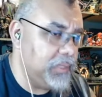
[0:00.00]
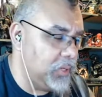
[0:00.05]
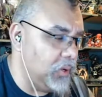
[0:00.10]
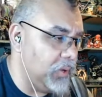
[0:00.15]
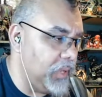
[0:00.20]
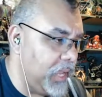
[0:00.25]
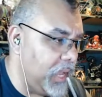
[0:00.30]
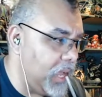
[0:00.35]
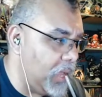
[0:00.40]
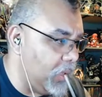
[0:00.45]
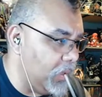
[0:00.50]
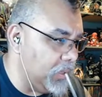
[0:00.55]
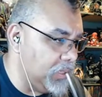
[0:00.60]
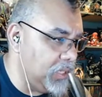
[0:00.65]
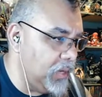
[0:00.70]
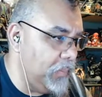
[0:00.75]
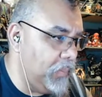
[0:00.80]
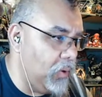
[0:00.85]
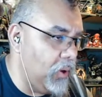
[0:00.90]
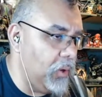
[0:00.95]
So yeah, at
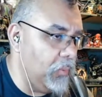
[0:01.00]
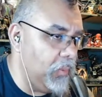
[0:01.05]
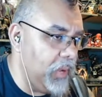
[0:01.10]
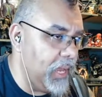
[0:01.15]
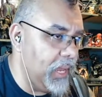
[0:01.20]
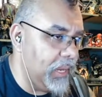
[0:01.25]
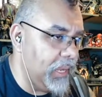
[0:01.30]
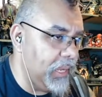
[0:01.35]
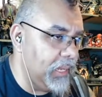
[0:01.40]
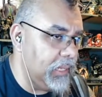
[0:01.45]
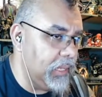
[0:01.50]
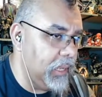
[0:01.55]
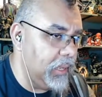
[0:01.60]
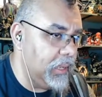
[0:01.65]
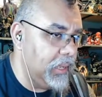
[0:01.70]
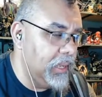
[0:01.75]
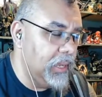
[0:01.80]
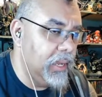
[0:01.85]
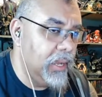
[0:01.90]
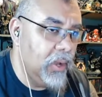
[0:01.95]
some point we got to get the
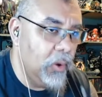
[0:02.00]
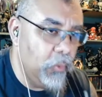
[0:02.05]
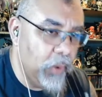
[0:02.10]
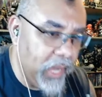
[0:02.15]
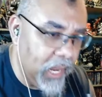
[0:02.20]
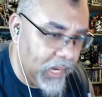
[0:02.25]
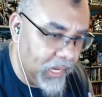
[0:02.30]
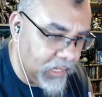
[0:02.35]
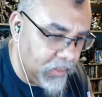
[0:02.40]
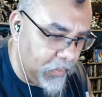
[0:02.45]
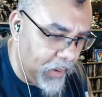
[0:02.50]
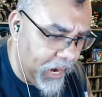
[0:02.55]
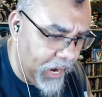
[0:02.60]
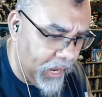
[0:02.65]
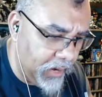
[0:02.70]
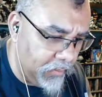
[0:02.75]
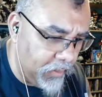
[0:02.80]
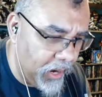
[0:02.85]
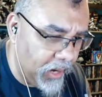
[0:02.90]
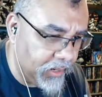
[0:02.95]
we got to get the
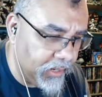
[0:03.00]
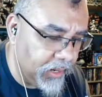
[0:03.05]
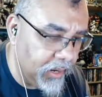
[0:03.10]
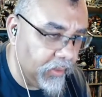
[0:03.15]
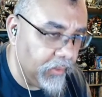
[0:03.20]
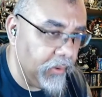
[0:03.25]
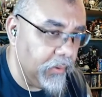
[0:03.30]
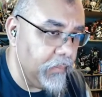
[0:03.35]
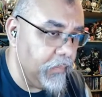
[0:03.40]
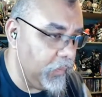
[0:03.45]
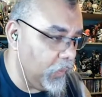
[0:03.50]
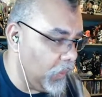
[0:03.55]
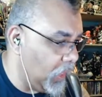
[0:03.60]
band back together.